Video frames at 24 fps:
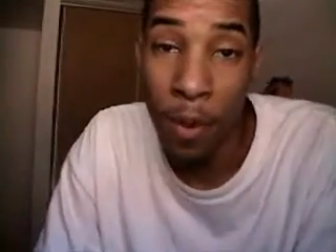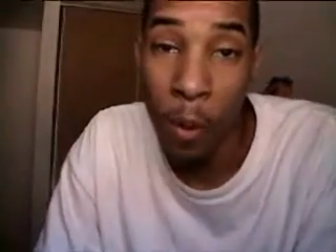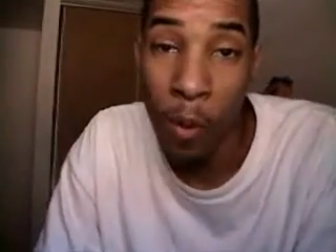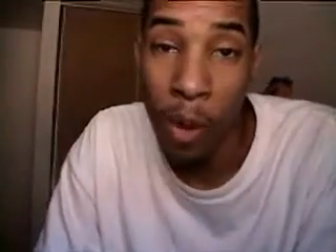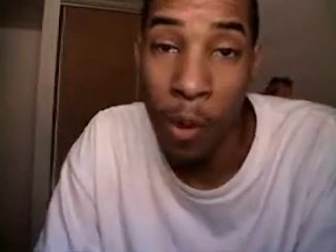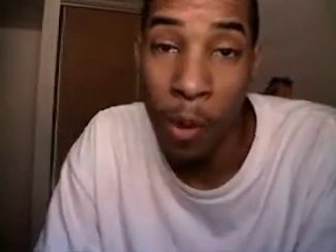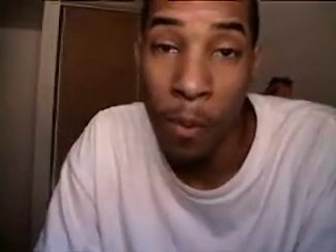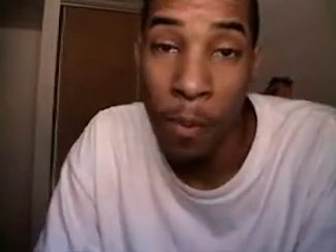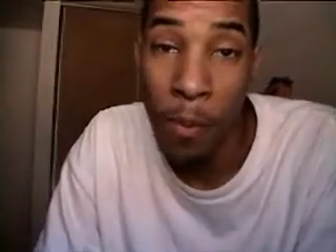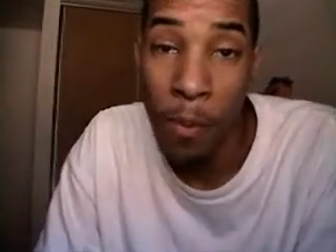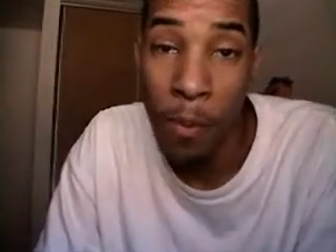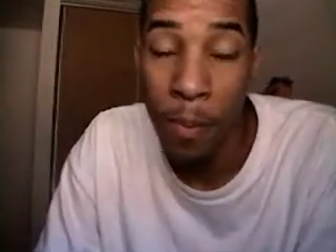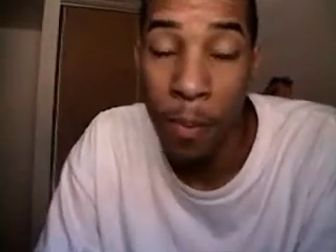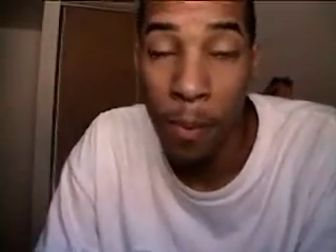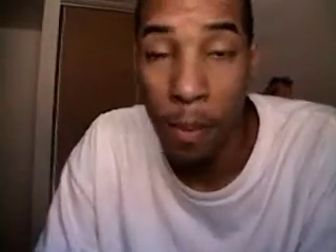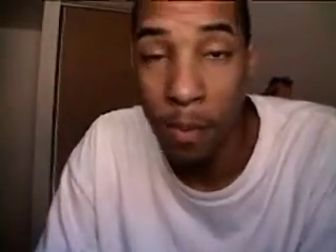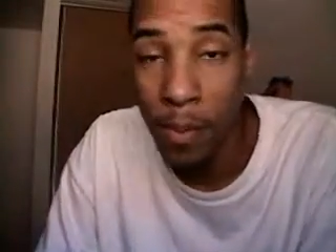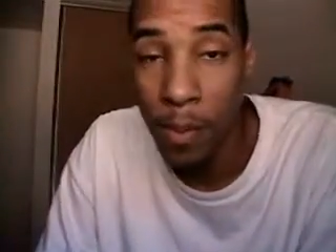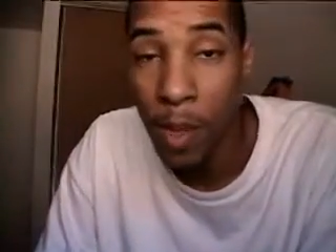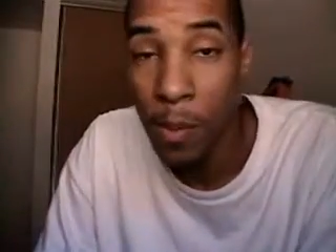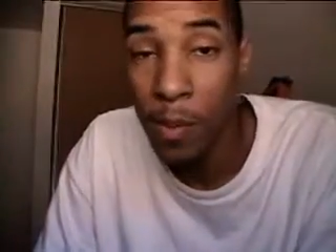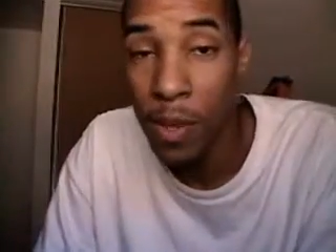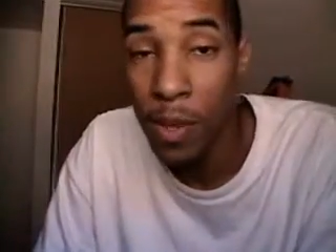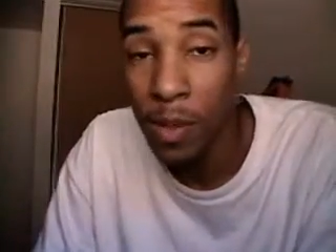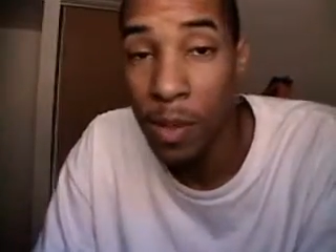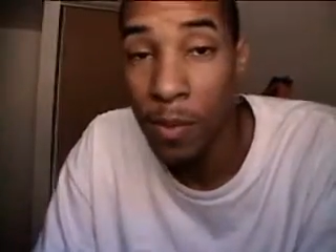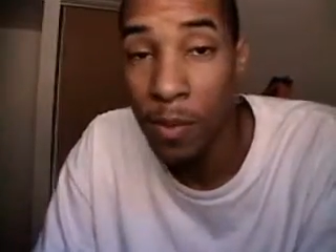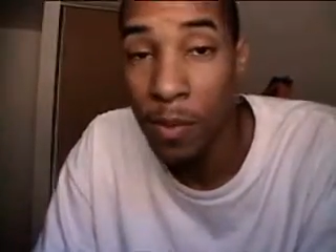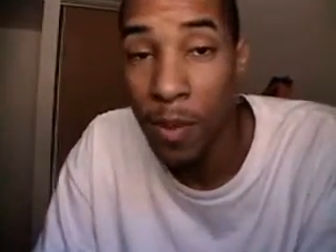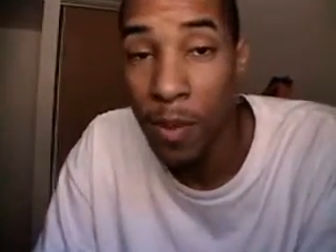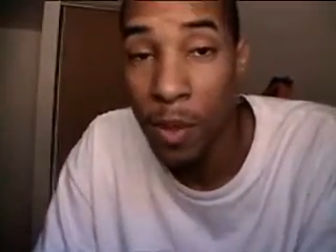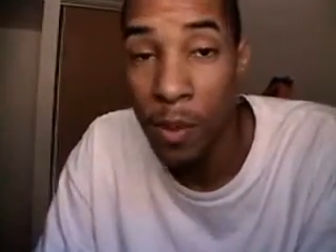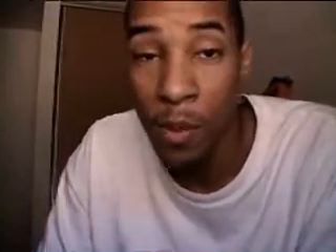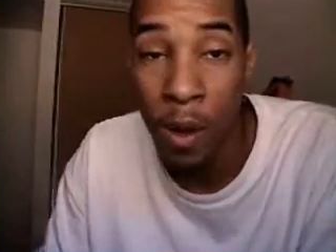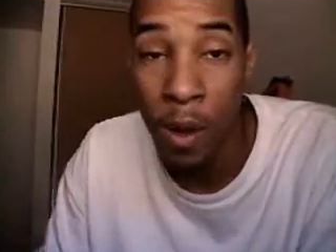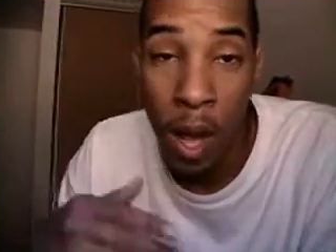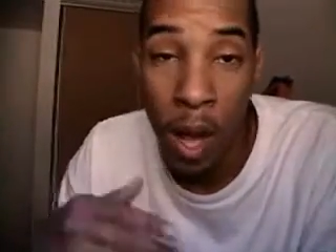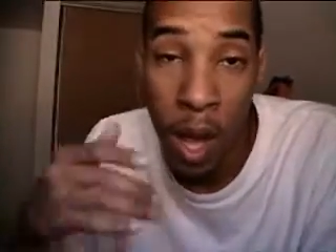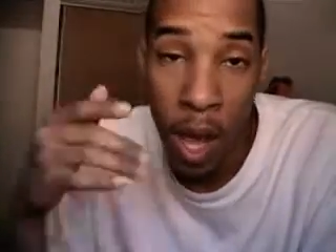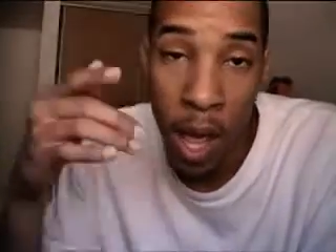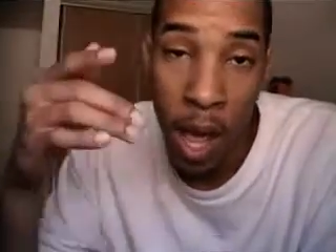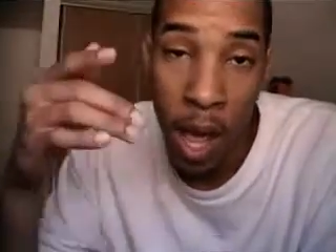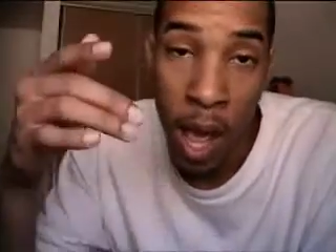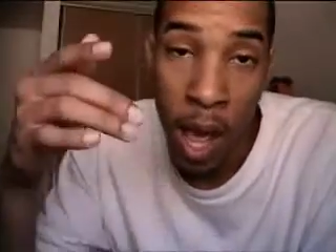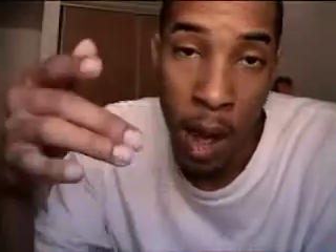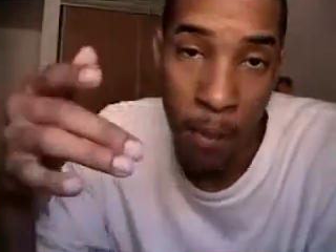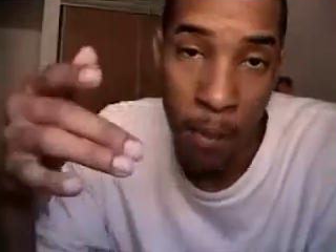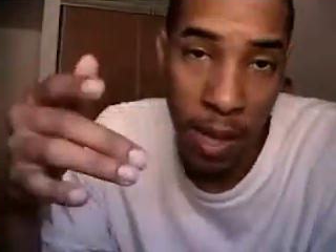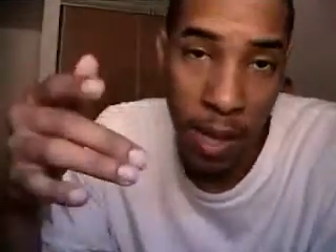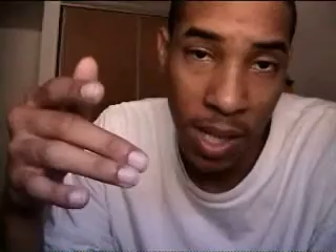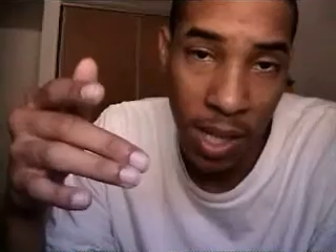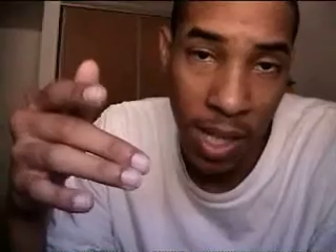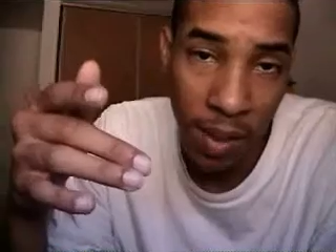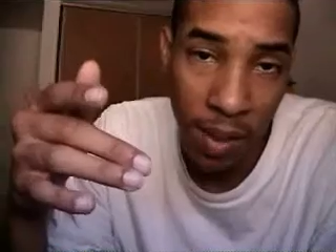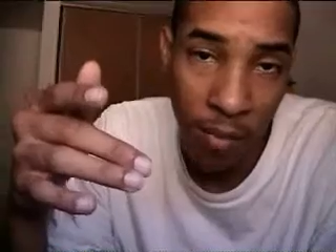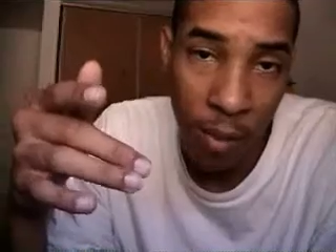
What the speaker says: Well, I'm done with this review. I'm about to